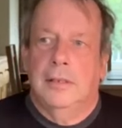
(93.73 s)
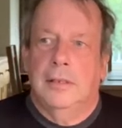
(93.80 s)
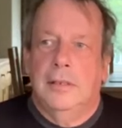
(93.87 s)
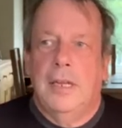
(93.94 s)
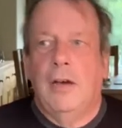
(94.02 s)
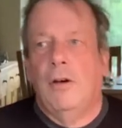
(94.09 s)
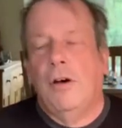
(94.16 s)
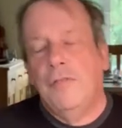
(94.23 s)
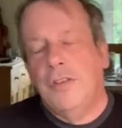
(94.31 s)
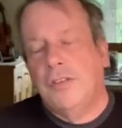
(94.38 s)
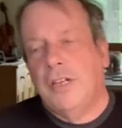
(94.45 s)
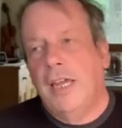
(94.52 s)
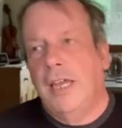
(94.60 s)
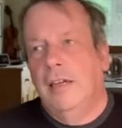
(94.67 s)
Now,
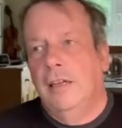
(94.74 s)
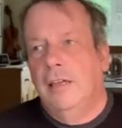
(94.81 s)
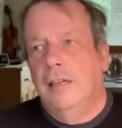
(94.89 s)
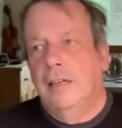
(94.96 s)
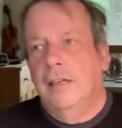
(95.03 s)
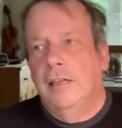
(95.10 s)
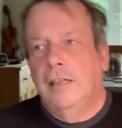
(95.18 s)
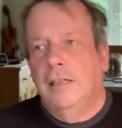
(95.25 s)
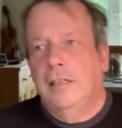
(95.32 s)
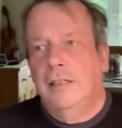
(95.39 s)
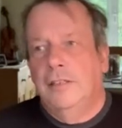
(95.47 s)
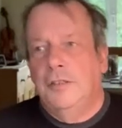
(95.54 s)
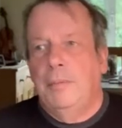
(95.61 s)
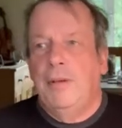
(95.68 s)
obviously,
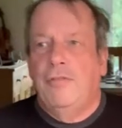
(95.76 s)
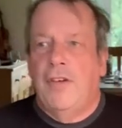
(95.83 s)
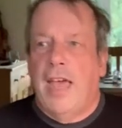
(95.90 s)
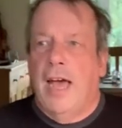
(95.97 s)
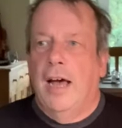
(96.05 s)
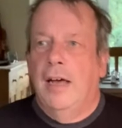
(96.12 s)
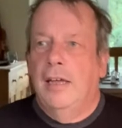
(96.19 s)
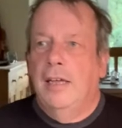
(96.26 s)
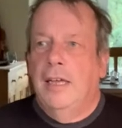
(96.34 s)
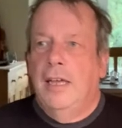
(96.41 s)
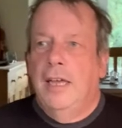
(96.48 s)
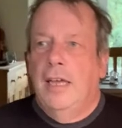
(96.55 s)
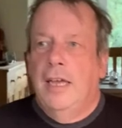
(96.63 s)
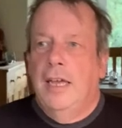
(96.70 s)
to be fair,
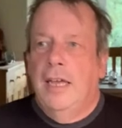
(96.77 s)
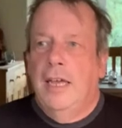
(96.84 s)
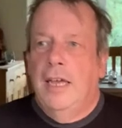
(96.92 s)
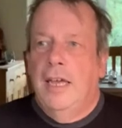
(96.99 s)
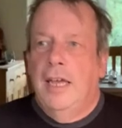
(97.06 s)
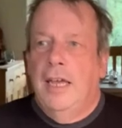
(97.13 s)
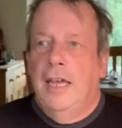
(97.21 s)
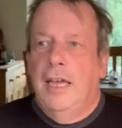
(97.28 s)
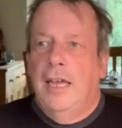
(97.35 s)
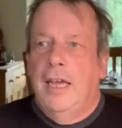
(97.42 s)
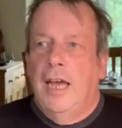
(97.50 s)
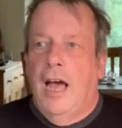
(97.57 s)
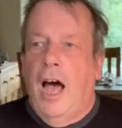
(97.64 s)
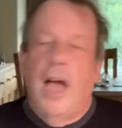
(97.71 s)

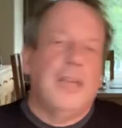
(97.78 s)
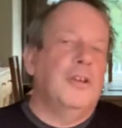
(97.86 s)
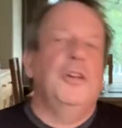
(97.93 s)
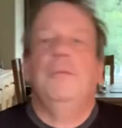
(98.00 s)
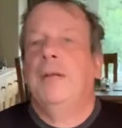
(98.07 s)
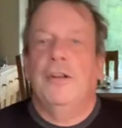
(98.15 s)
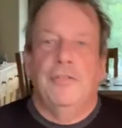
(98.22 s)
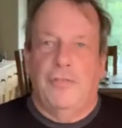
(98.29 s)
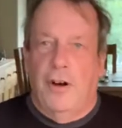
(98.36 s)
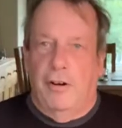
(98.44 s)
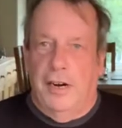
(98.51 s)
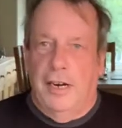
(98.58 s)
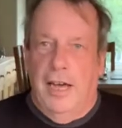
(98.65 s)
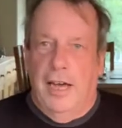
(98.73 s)
I could have been a
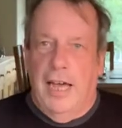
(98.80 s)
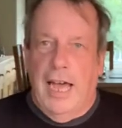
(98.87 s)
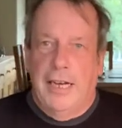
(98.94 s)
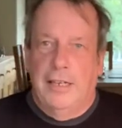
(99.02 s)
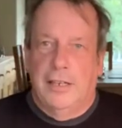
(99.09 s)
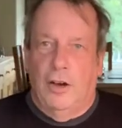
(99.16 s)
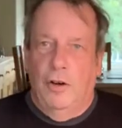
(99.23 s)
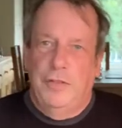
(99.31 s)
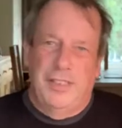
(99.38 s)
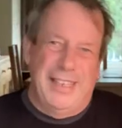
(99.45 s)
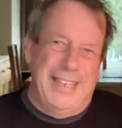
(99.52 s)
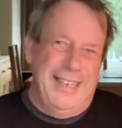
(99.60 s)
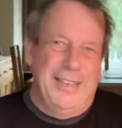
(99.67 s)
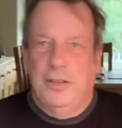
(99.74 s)
foreigner, and obviously
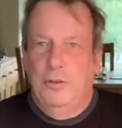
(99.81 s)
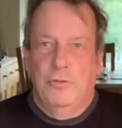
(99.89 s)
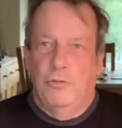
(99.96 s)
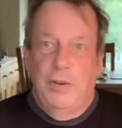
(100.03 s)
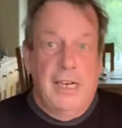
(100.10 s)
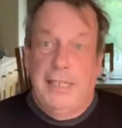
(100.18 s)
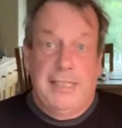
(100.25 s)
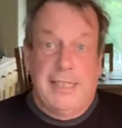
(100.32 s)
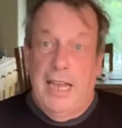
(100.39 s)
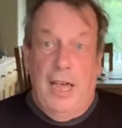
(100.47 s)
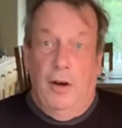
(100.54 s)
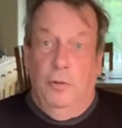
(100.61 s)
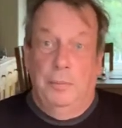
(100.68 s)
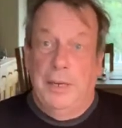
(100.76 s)
he couldn't really
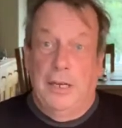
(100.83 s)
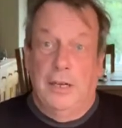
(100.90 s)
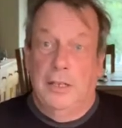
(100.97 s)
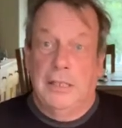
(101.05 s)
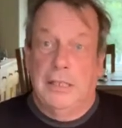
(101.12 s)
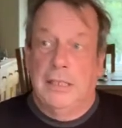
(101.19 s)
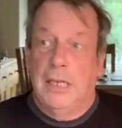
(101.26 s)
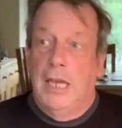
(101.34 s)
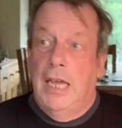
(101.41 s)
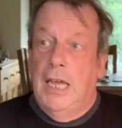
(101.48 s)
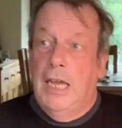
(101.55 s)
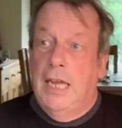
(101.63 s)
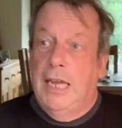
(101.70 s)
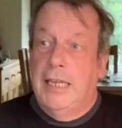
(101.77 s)
tell because
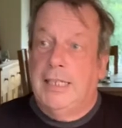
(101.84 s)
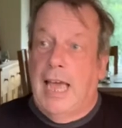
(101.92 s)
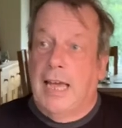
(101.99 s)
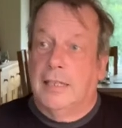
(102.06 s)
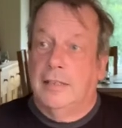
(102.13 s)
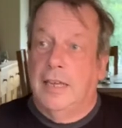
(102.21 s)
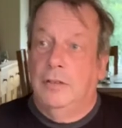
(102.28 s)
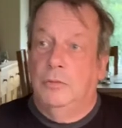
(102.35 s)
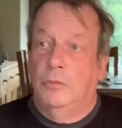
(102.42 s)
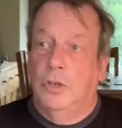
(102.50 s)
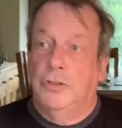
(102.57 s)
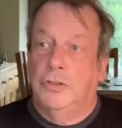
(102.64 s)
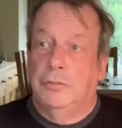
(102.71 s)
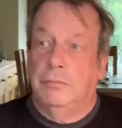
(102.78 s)
his accent
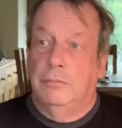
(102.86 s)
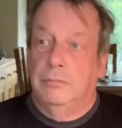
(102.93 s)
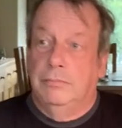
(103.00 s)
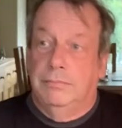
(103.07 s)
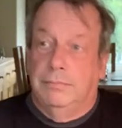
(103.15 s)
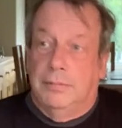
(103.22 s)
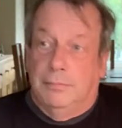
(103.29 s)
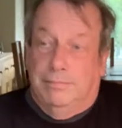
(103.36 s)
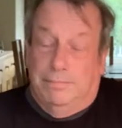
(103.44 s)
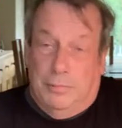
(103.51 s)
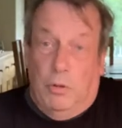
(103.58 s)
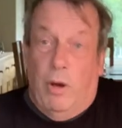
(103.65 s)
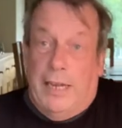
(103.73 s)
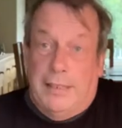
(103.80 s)
was
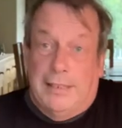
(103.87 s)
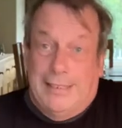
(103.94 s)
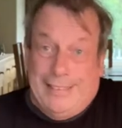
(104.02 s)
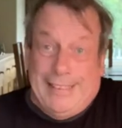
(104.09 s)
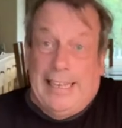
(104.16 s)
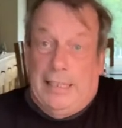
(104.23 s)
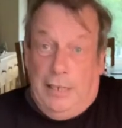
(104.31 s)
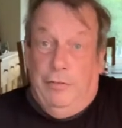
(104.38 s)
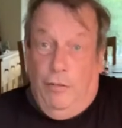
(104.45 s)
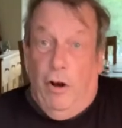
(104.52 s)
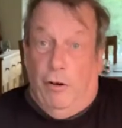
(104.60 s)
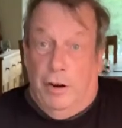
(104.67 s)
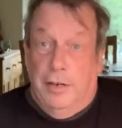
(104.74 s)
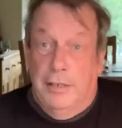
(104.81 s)
quite distinctly
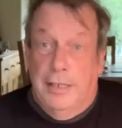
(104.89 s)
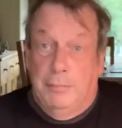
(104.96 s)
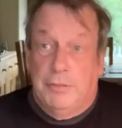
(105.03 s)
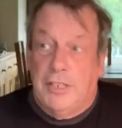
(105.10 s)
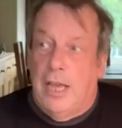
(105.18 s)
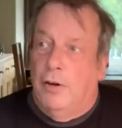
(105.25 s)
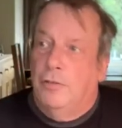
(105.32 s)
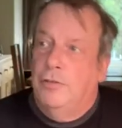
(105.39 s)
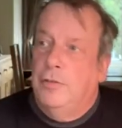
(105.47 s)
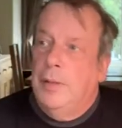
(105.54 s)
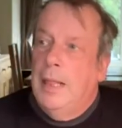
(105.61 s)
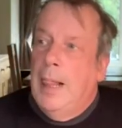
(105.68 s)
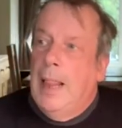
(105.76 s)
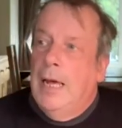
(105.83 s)
foreign himself.
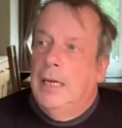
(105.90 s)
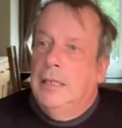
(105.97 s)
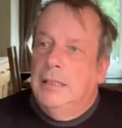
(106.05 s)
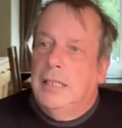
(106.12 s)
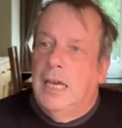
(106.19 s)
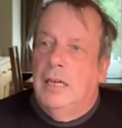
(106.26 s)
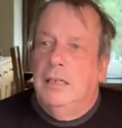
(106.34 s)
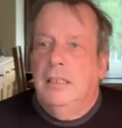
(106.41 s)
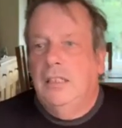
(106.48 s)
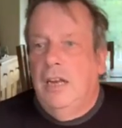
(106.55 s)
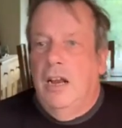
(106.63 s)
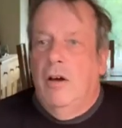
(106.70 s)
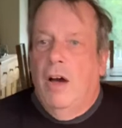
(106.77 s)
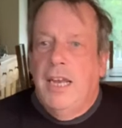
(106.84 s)
So, you
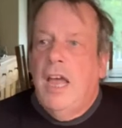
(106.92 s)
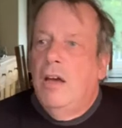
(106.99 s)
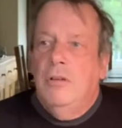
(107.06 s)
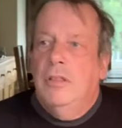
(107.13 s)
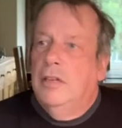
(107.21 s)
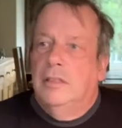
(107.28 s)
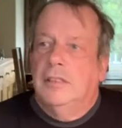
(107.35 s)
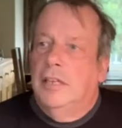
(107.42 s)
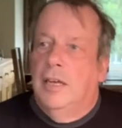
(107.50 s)
know, I know that,